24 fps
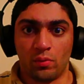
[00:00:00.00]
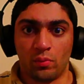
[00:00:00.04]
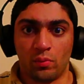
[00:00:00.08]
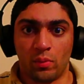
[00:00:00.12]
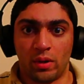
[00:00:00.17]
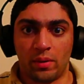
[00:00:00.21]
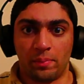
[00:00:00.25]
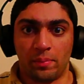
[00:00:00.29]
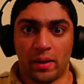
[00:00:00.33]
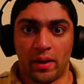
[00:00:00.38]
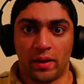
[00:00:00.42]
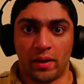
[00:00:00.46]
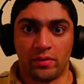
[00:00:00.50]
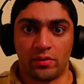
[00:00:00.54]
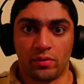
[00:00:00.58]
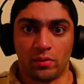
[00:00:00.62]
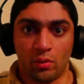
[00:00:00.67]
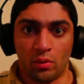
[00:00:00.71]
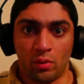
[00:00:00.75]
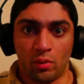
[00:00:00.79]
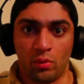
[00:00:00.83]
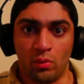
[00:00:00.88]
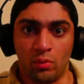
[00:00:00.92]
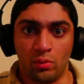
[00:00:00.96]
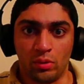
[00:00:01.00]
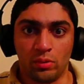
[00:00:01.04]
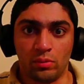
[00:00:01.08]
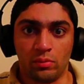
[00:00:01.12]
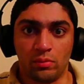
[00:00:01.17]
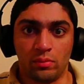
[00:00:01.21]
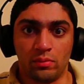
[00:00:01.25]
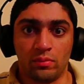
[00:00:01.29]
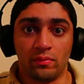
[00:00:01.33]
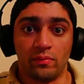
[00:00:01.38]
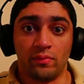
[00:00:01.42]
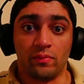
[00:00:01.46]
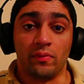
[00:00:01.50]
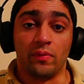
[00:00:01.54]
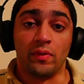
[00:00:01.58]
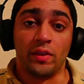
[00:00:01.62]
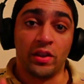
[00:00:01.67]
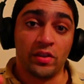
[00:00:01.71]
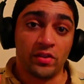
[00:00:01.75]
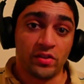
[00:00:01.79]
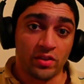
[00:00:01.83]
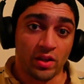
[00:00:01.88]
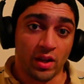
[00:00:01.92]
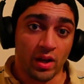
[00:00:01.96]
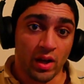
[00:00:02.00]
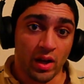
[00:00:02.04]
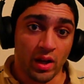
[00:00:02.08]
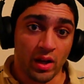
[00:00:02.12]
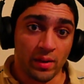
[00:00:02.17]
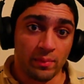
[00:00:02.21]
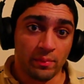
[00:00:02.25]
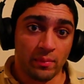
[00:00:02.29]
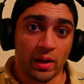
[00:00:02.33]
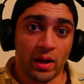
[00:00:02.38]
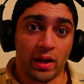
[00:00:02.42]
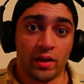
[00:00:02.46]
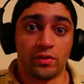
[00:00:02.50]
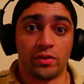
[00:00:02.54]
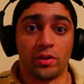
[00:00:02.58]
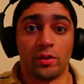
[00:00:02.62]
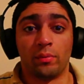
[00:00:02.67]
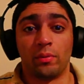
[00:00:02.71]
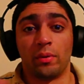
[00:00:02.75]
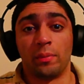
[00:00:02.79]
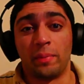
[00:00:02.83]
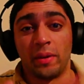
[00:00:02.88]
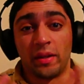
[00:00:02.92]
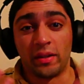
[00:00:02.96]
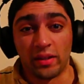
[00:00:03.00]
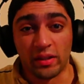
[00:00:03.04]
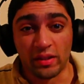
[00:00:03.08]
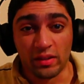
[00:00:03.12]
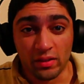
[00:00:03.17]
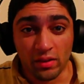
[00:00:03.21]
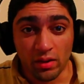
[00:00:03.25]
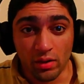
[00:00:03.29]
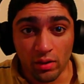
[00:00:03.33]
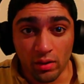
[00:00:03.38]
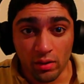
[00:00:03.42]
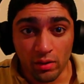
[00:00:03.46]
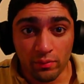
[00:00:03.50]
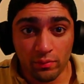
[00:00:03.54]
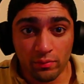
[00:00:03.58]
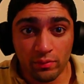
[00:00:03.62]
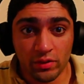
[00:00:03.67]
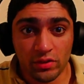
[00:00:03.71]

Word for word: went back to Ogu. This time, as they were making love,